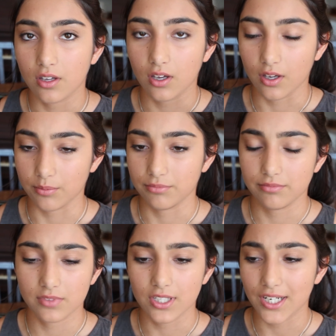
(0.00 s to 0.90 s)

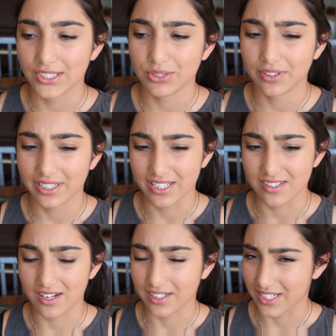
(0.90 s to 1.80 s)
contouring
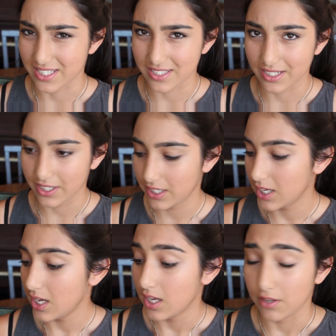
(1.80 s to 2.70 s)
is not
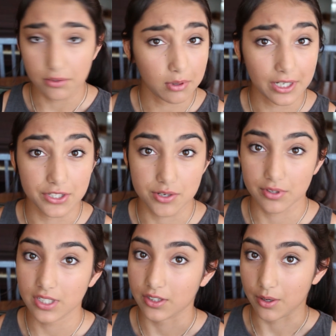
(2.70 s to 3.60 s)
necessary. If you want to do
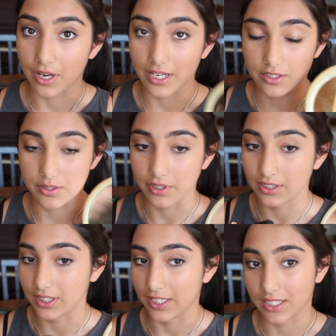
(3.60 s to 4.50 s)
it, go ahead and do
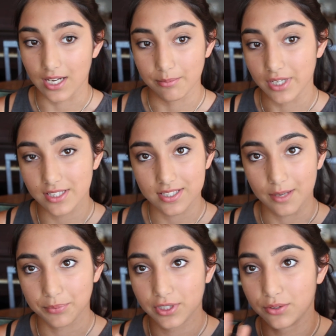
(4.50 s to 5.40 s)
it. Like, I'm not
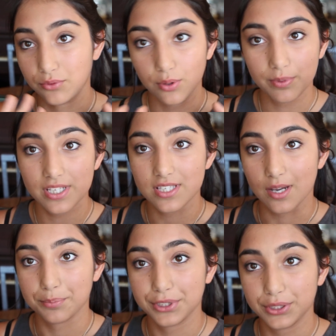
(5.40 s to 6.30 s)
stopping you. Nobody's
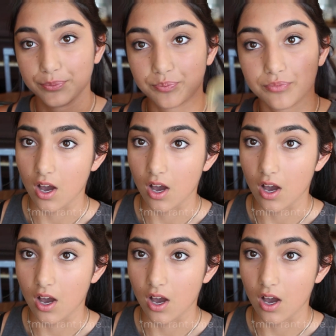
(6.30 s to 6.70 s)
stopping you.